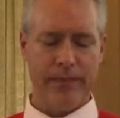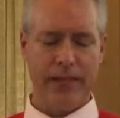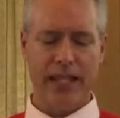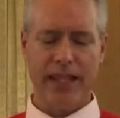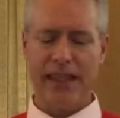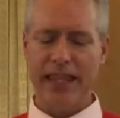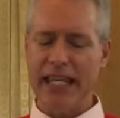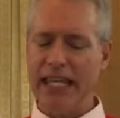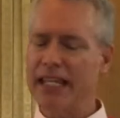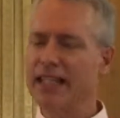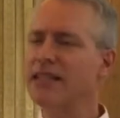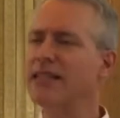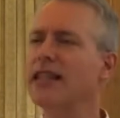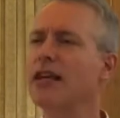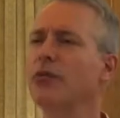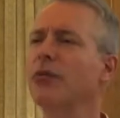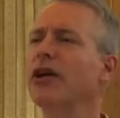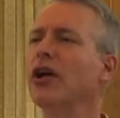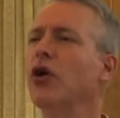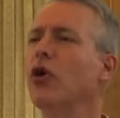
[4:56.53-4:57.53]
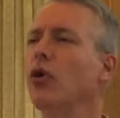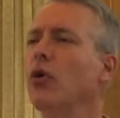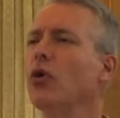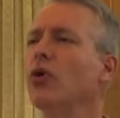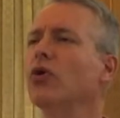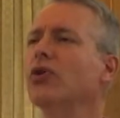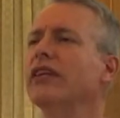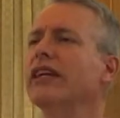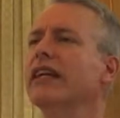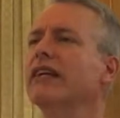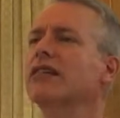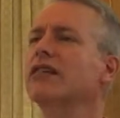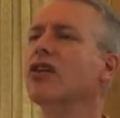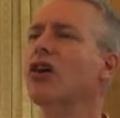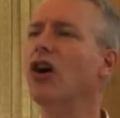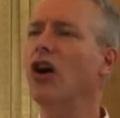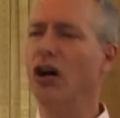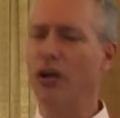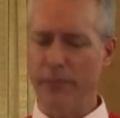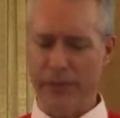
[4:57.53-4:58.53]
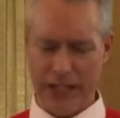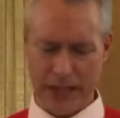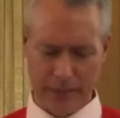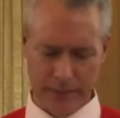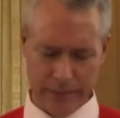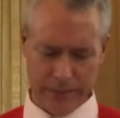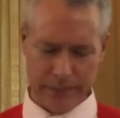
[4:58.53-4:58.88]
the things that we hold in common.